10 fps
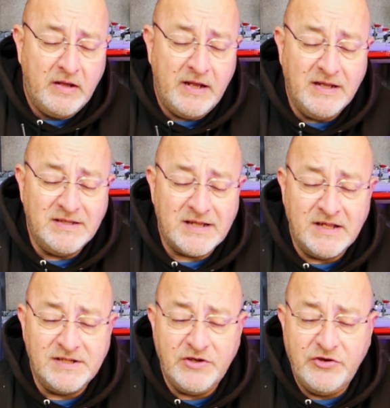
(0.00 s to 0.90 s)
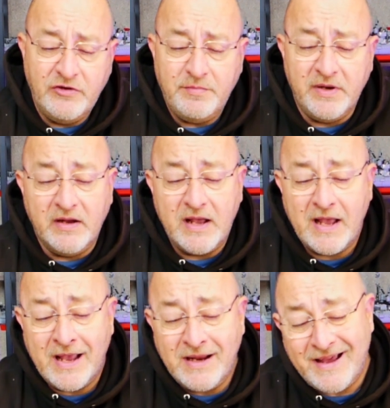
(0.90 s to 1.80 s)
is as it should be,
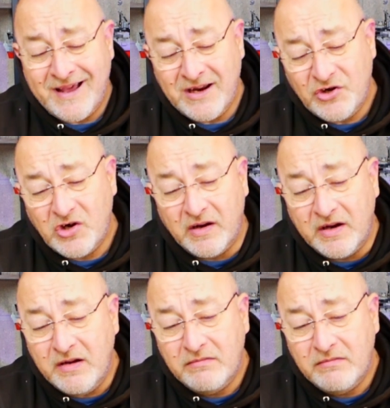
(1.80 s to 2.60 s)
and actually